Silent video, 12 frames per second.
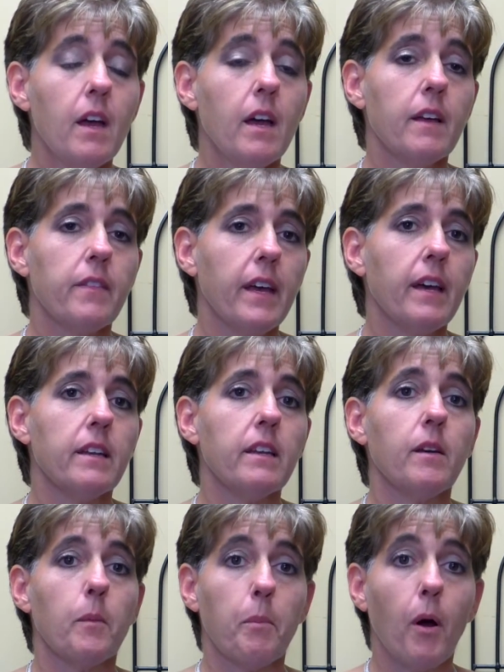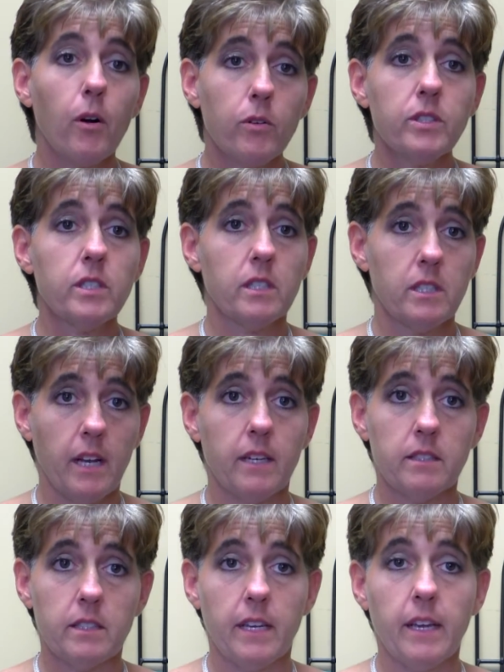And then
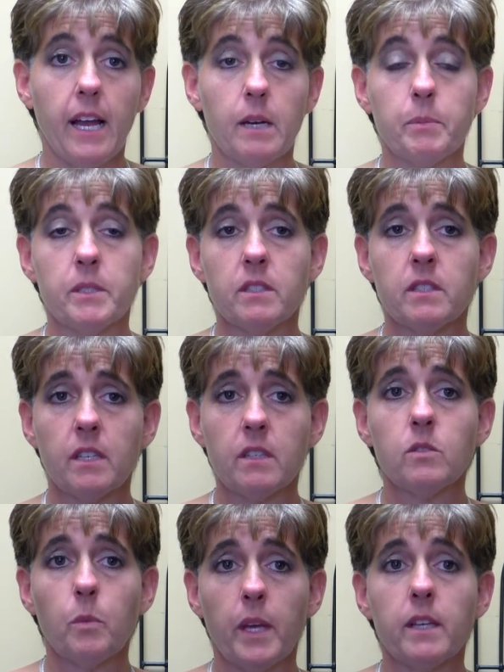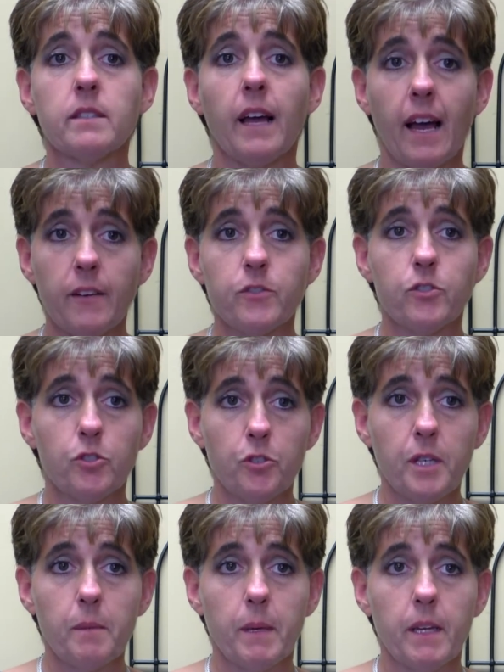post-testing happens 6 weeks after
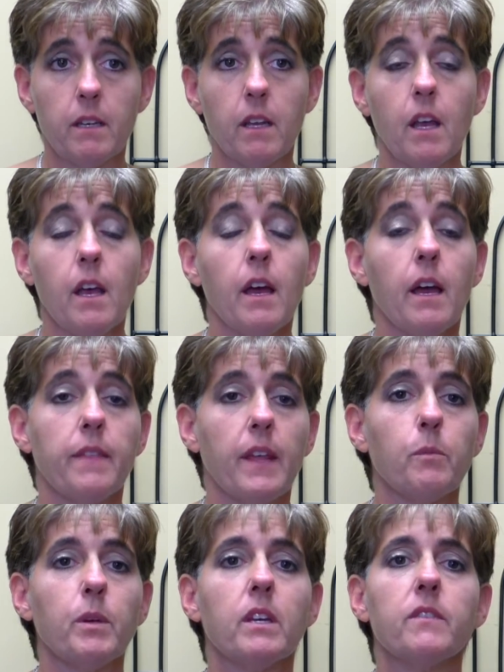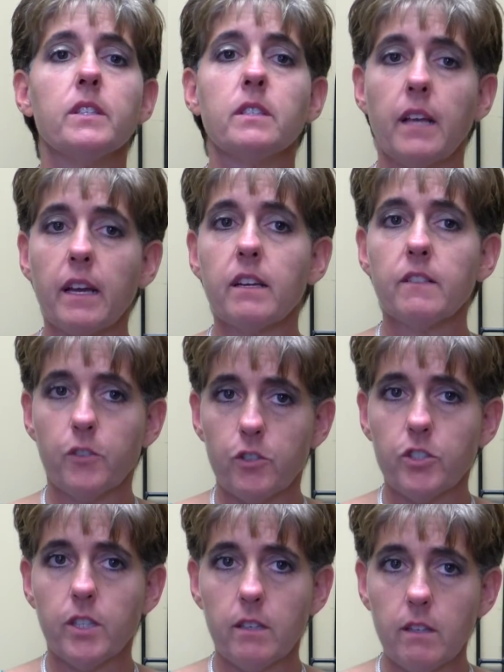treatment. And then we give a second
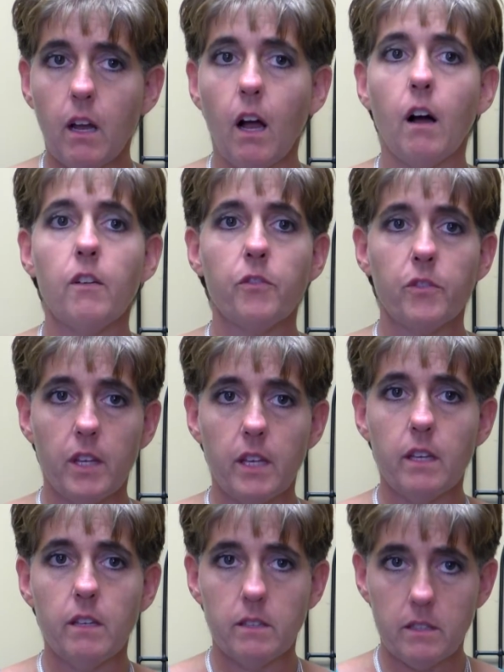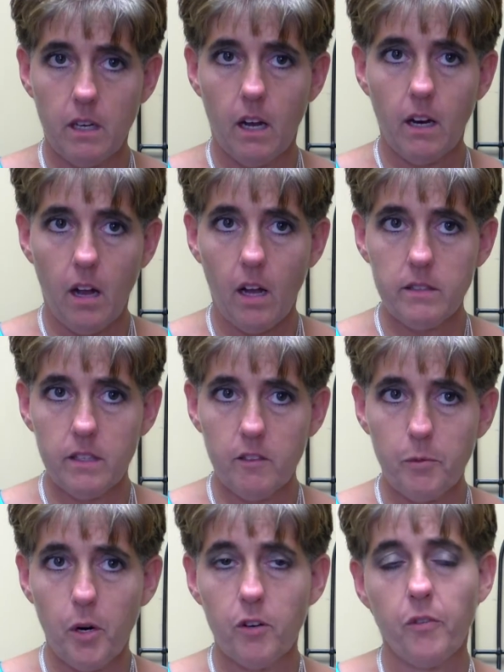version of the cognitive
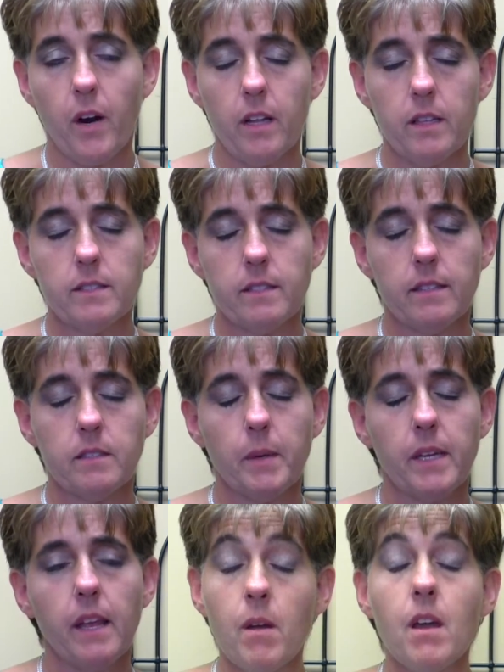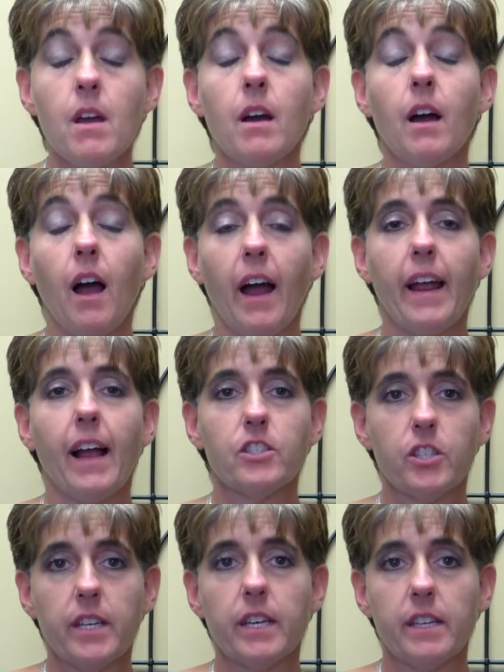profile assessment. I
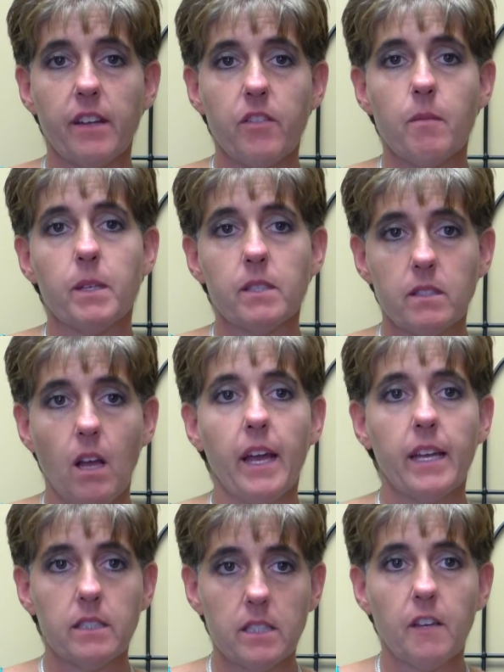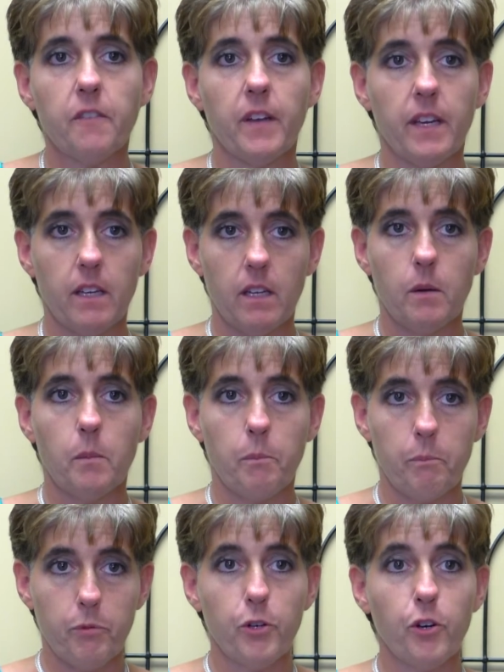actually can give them the scientific
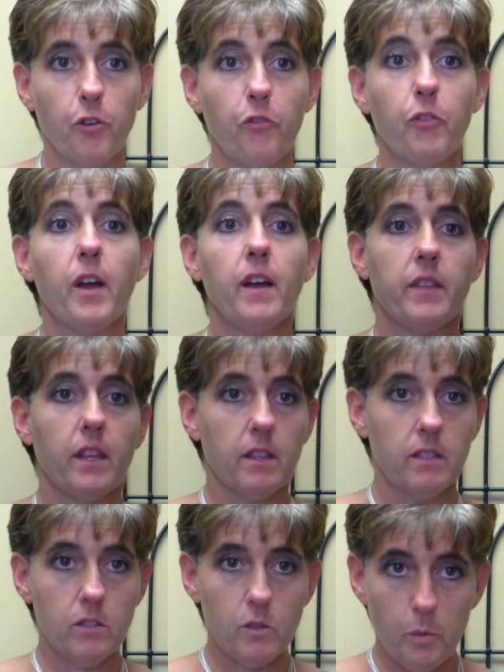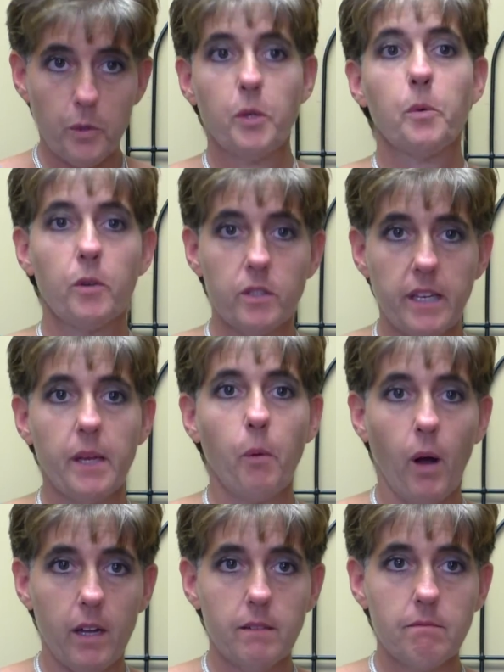proof that this is where you were day
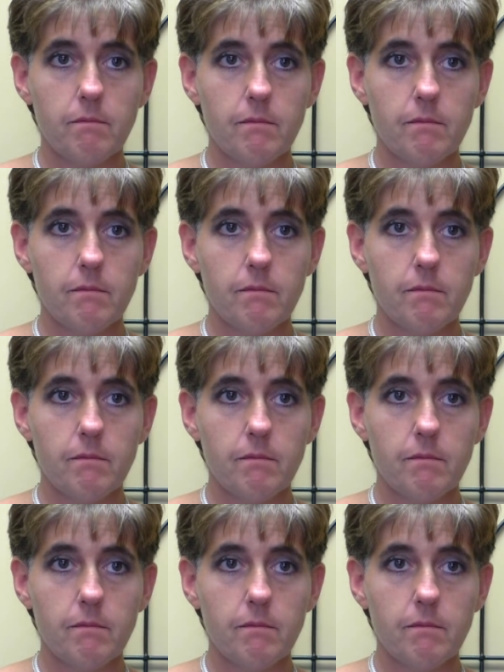1.